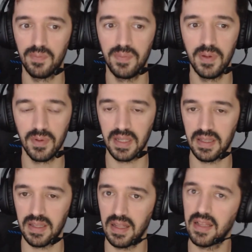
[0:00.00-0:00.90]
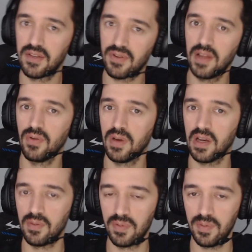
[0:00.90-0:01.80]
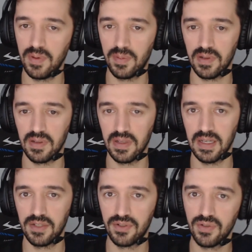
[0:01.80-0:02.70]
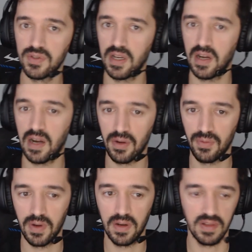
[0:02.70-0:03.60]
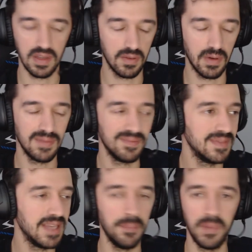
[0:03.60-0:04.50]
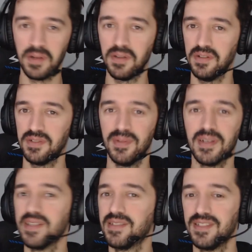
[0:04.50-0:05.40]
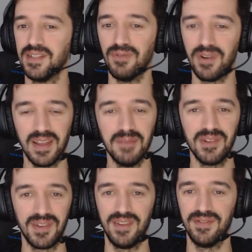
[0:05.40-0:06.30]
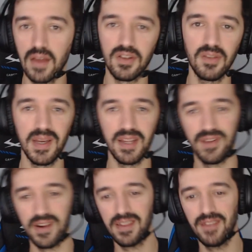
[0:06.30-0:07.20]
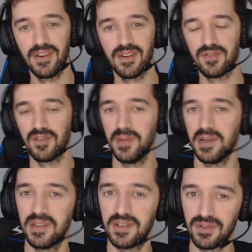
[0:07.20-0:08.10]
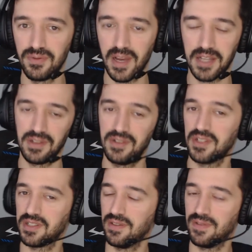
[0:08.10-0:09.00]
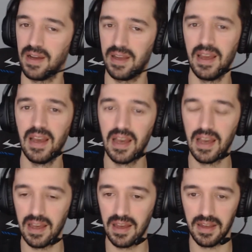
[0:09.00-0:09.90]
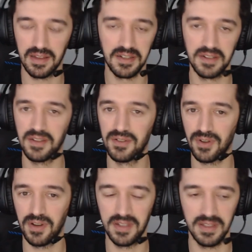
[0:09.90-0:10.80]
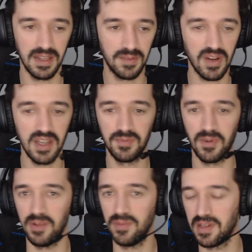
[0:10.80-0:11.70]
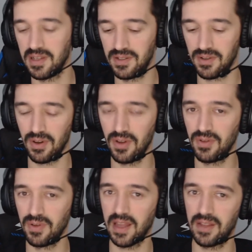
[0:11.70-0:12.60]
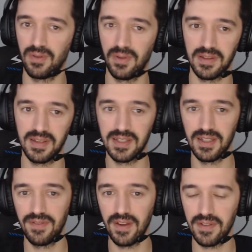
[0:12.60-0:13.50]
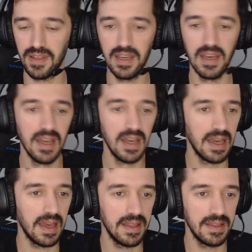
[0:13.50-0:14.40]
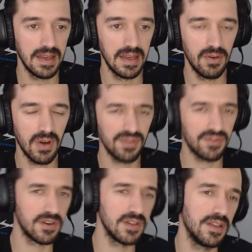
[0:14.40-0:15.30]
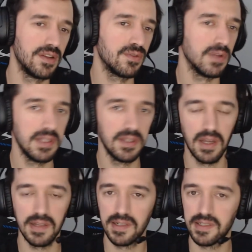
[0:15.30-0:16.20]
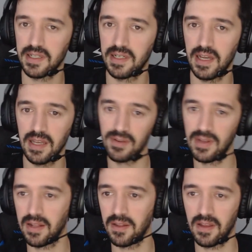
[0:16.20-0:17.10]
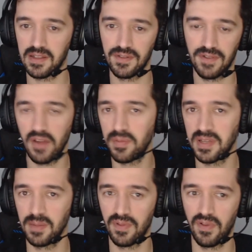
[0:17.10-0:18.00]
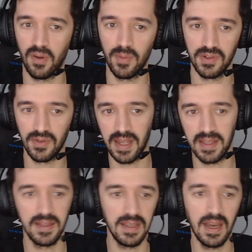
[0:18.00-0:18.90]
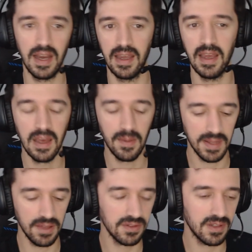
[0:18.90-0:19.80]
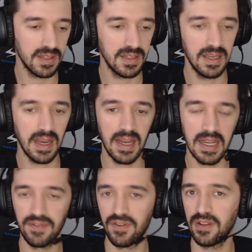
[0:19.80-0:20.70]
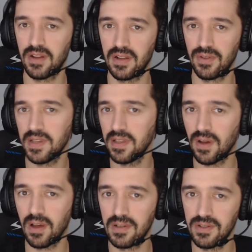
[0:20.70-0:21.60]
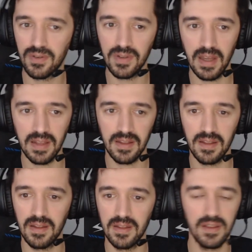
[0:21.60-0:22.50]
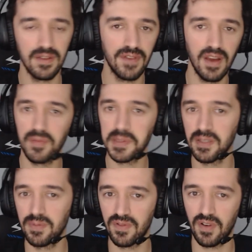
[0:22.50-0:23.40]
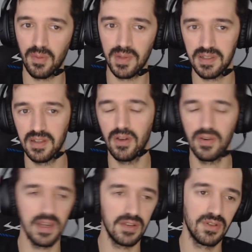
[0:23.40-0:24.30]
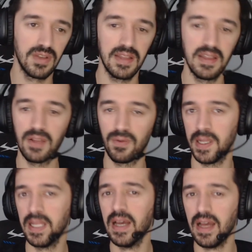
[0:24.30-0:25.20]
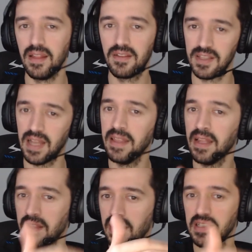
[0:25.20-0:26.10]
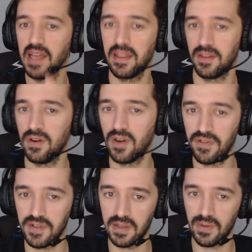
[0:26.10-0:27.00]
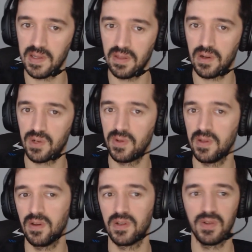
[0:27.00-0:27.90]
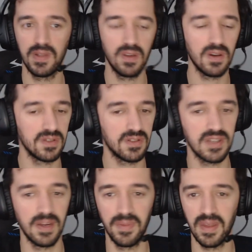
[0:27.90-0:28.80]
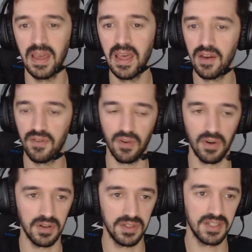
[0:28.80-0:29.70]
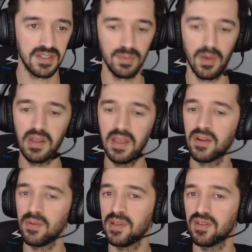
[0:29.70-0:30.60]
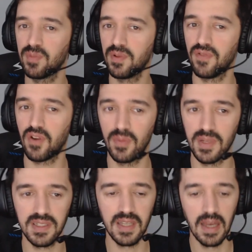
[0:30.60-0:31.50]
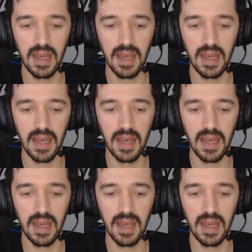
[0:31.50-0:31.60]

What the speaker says: people that try to help people choose their hardware, like, well, yeah, builders. Builders is the word I'm looking for. It's going to make it very difficult for builders to actually justify a certain choice in that price point, because you're going to get to the 1650 and, well, for another $20, I could get an extra 5% performance, so get the Ti. But then you look at the Ti, and for another $20, you could get another 5% performance, and oh yeah, you should get that one. And it's an unending ladder of like $20, $20, $20 or something for just small increments of performance.